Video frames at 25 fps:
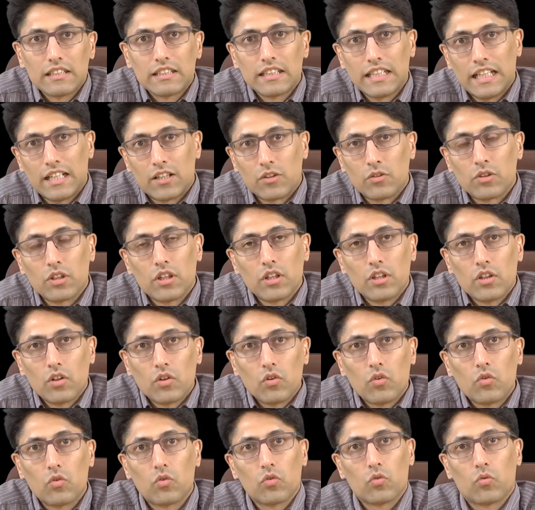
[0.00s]
Now,
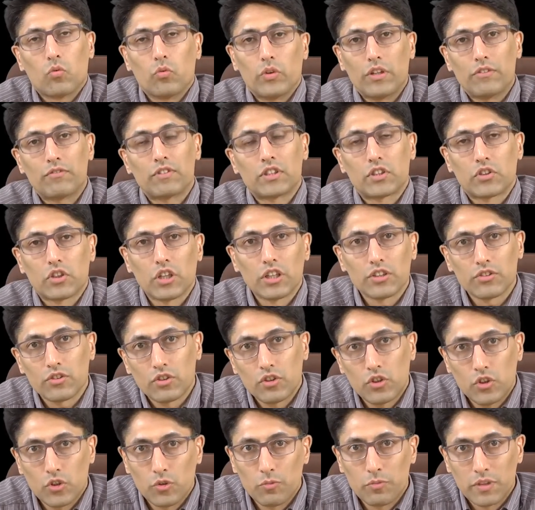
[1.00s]
we've
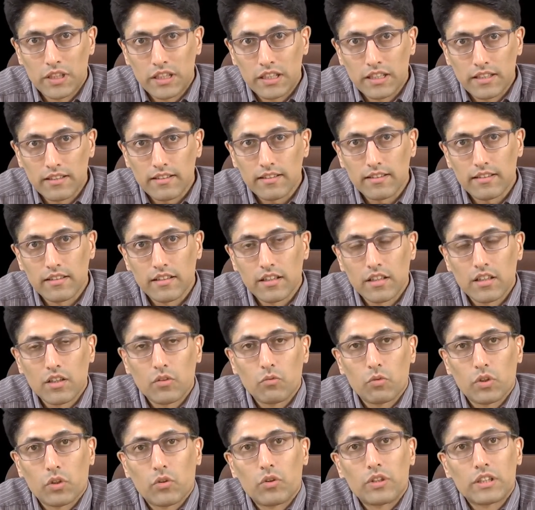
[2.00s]
discussed humanness.
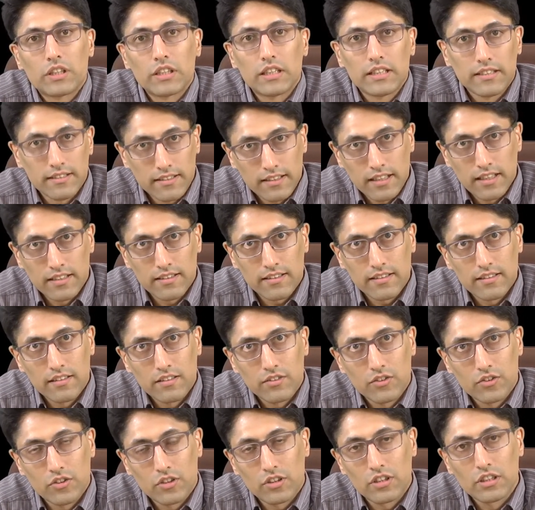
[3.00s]
We're going to
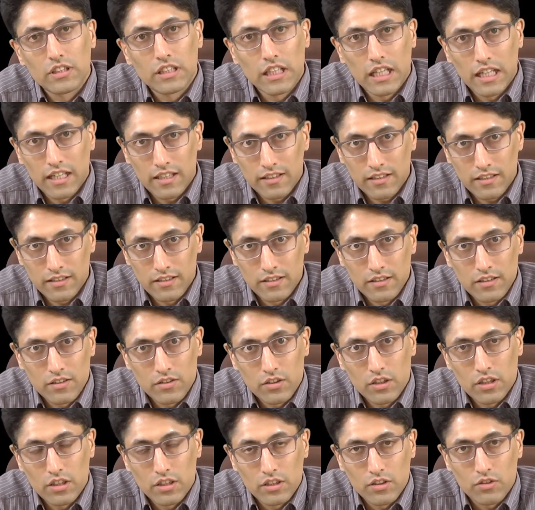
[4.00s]
discuss certain
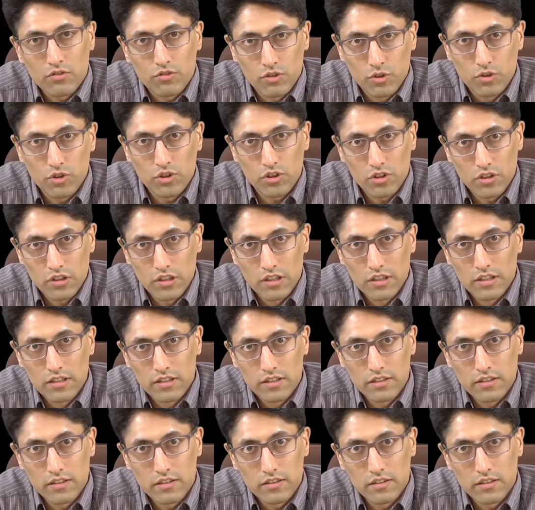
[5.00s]
other uh, crucial
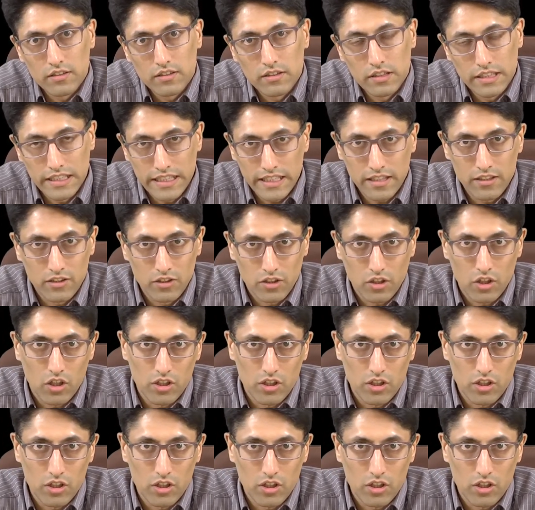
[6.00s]
legal